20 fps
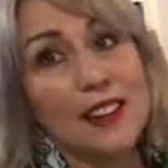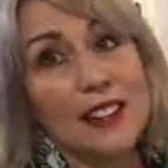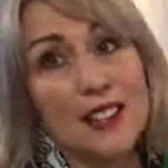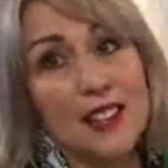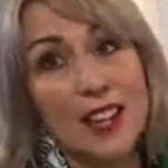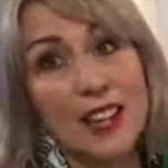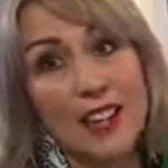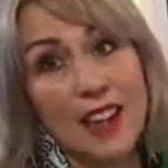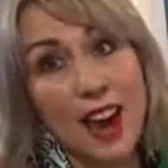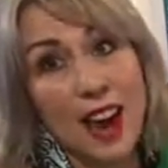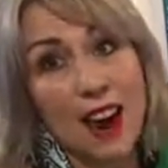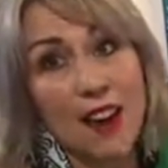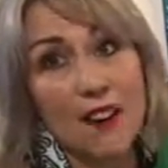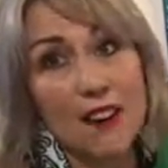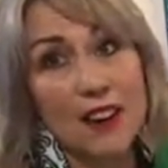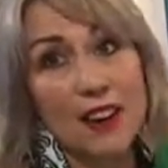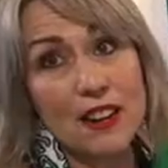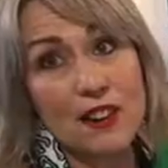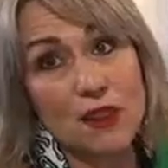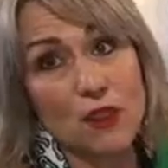to
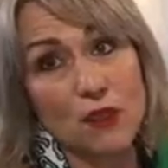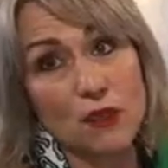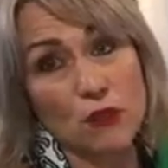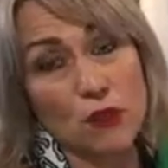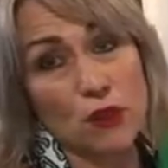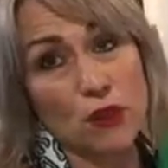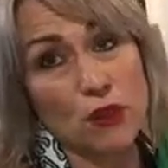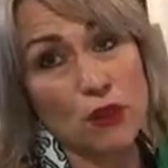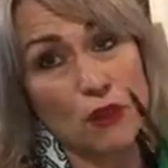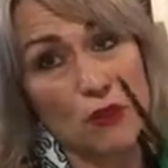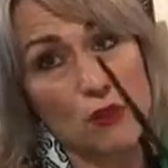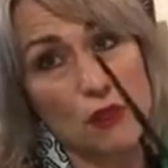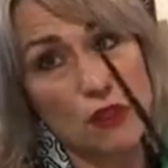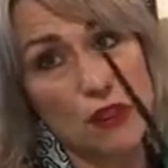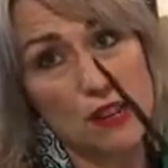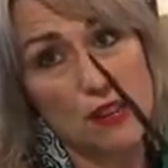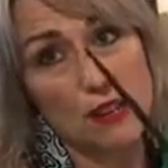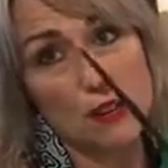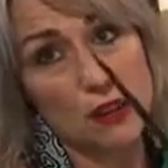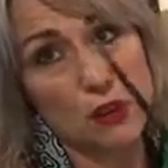carry through
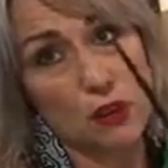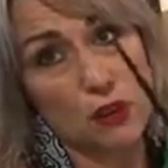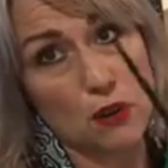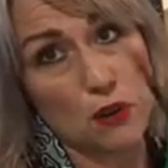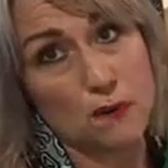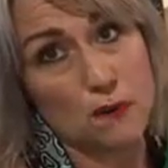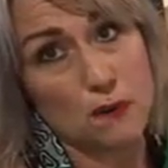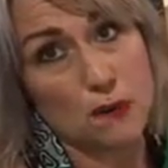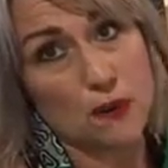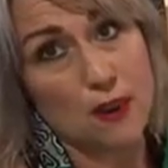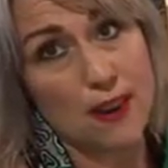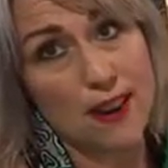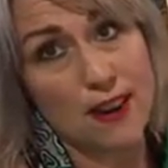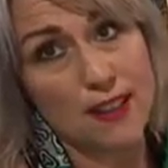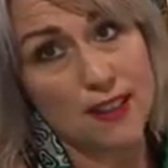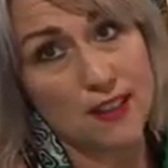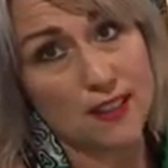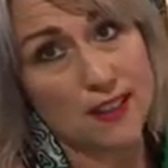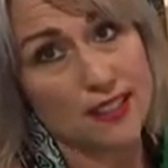into your brush.